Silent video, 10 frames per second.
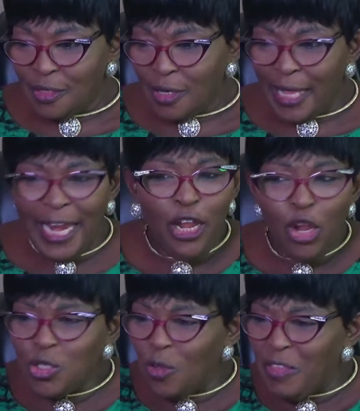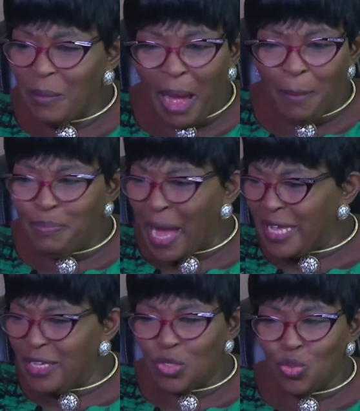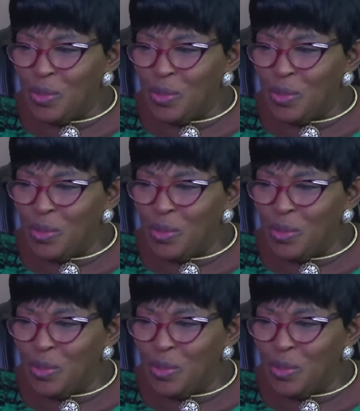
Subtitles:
A lot of them are back in school.